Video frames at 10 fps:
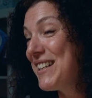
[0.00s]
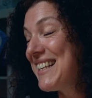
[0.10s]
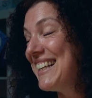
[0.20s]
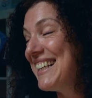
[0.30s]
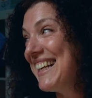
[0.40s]

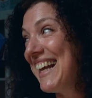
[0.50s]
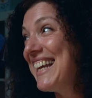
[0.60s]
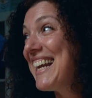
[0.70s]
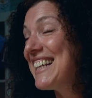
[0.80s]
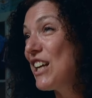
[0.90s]
exactly. And
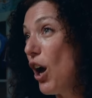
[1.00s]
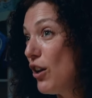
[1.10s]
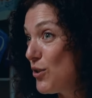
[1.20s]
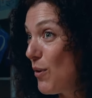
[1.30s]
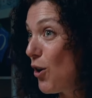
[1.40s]
then I had a
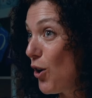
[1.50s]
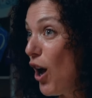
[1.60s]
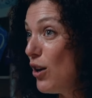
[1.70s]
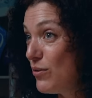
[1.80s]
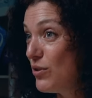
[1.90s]
coach, so I got a
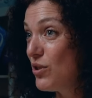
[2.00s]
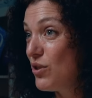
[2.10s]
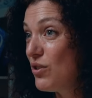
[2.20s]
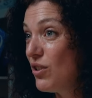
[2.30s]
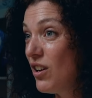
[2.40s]

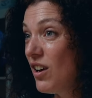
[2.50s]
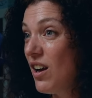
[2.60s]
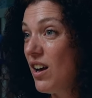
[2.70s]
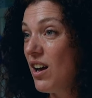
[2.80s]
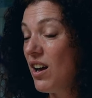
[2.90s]
coach,
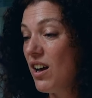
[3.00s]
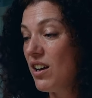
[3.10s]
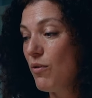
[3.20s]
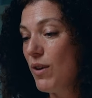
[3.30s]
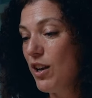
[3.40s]
uh,
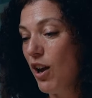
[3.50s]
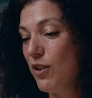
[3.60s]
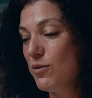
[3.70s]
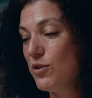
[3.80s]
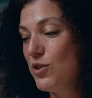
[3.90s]
a career
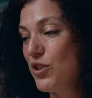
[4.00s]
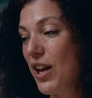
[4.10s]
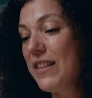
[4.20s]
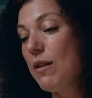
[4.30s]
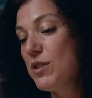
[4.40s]
coach.
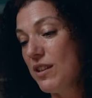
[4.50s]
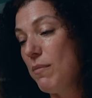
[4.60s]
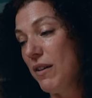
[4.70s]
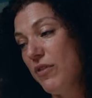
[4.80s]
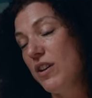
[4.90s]
And that was
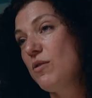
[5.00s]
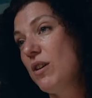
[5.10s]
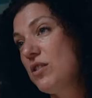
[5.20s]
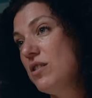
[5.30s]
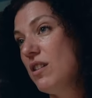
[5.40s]
my first
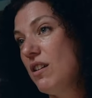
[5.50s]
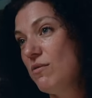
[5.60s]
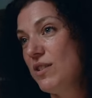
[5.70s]
question to her